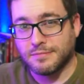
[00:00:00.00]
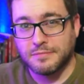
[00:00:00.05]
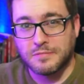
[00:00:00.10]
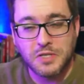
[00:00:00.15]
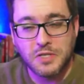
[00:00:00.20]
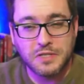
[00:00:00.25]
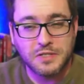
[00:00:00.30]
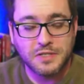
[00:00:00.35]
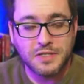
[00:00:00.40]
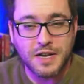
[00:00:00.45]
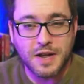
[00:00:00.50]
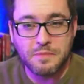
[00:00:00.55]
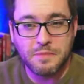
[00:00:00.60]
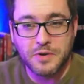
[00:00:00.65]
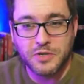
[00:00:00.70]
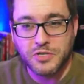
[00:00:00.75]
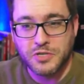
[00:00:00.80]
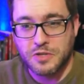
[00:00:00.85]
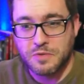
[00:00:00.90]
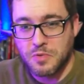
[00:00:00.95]
because there's not
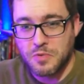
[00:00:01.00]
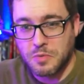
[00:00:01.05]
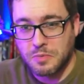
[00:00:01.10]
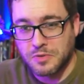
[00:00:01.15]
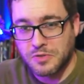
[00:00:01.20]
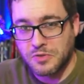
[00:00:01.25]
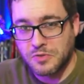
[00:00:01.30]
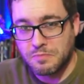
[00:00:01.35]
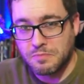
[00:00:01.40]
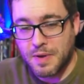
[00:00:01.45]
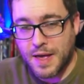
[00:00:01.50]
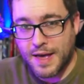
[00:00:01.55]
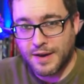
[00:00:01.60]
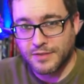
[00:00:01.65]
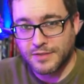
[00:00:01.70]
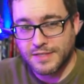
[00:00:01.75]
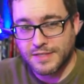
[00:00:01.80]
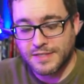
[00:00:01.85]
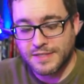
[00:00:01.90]
much of the mobile suit battles.